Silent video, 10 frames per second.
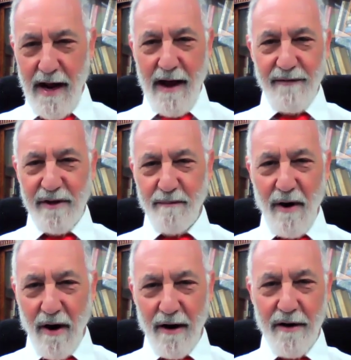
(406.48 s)
have a
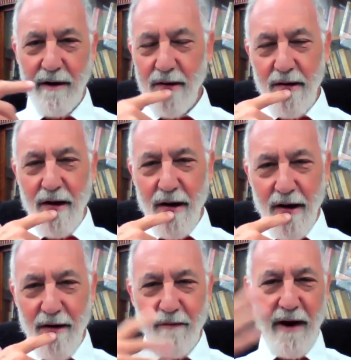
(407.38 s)
spark
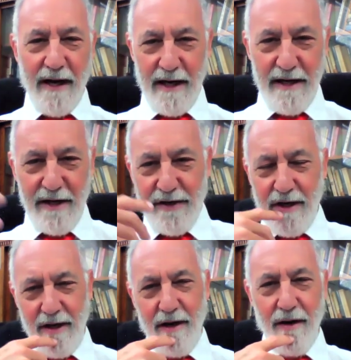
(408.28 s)
of
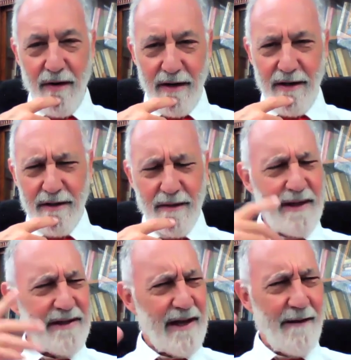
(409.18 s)
recognition here and you
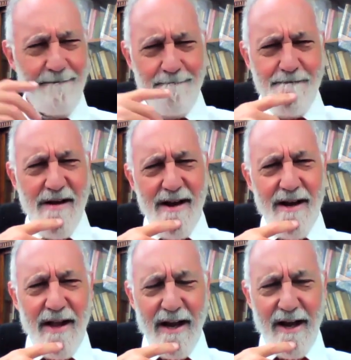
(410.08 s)
might say,
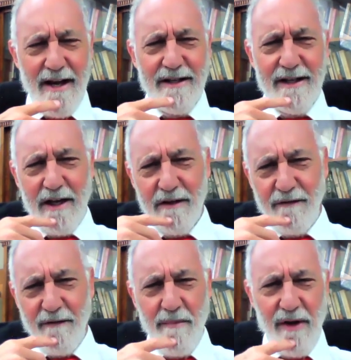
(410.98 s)
that kind of sounds
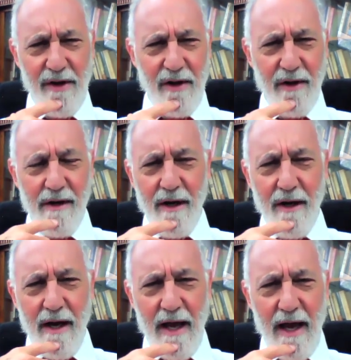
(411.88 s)
familiar.
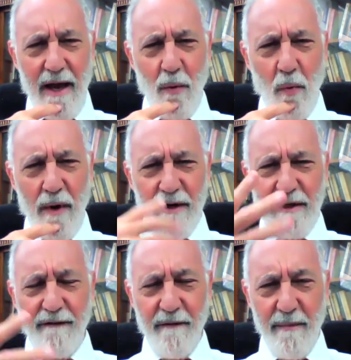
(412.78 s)
And where's
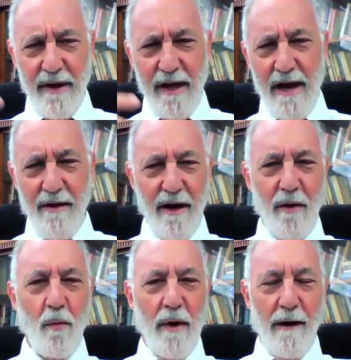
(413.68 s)
the familiarity?
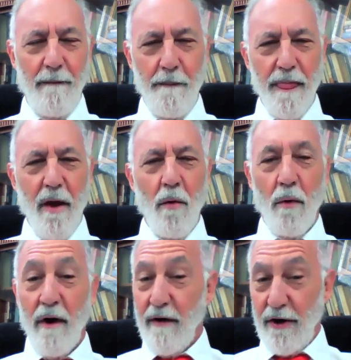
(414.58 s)
Well,
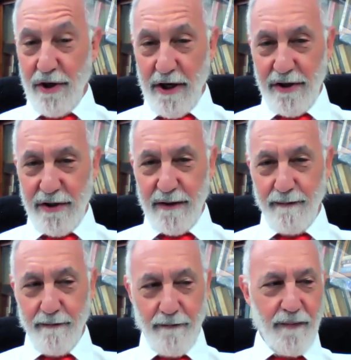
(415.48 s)
one of our judges,